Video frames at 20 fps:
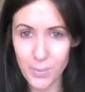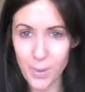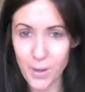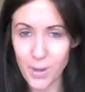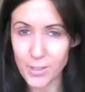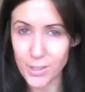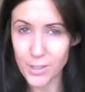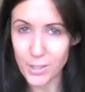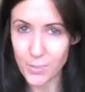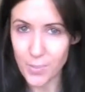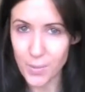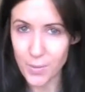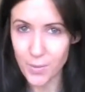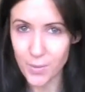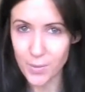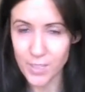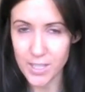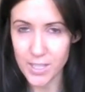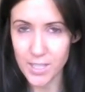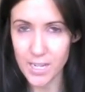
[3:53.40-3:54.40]
But I'll just move
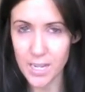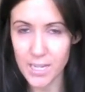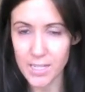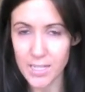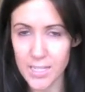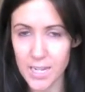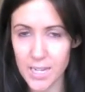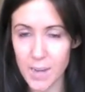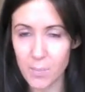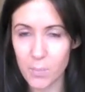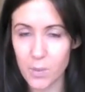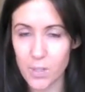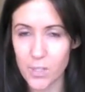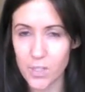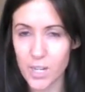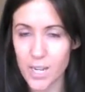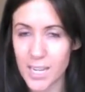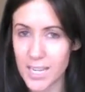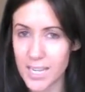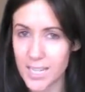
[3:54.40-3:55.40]
on to the next step,
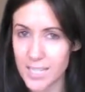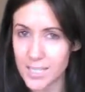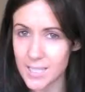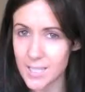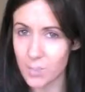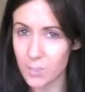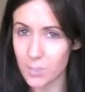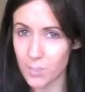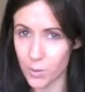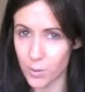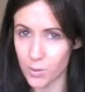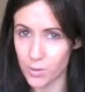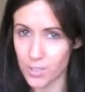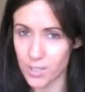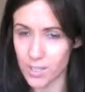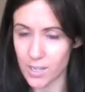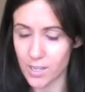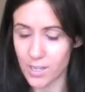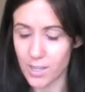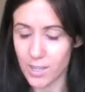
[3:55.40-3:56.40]
which is
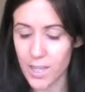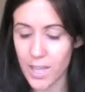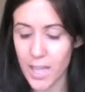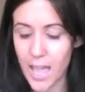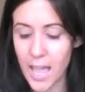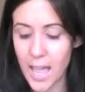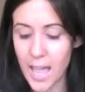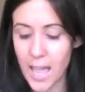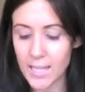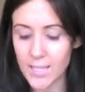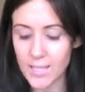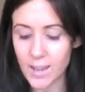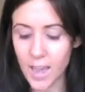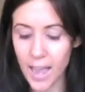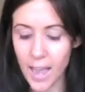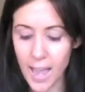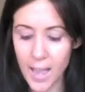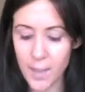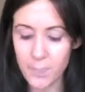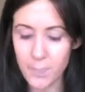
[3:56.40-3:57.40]
bronzer, and I
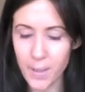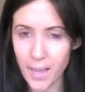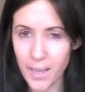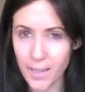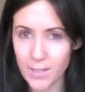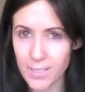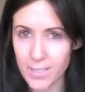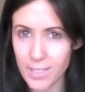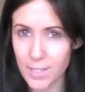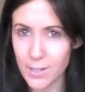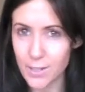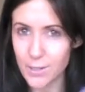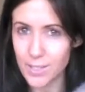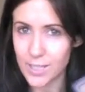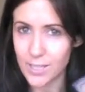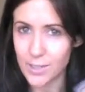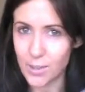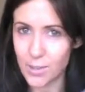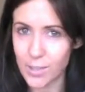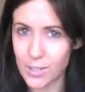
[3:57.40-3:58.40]
am back to
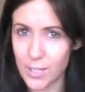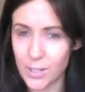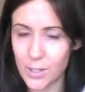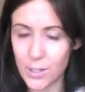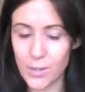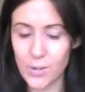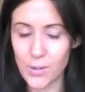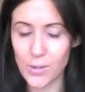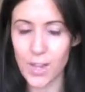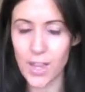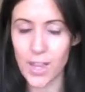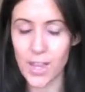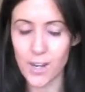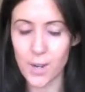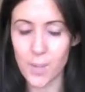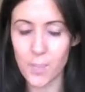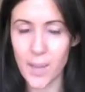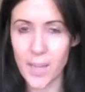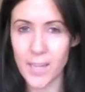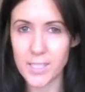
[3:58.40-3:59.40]
using NARS Laguna, and
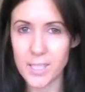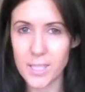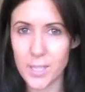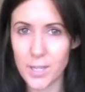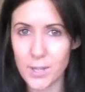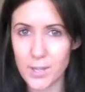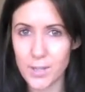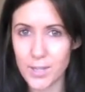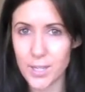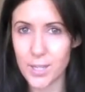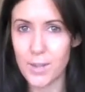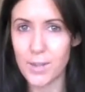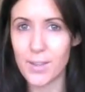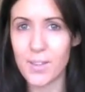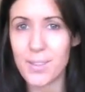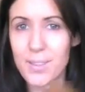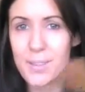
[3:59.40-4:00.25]
I'm back to using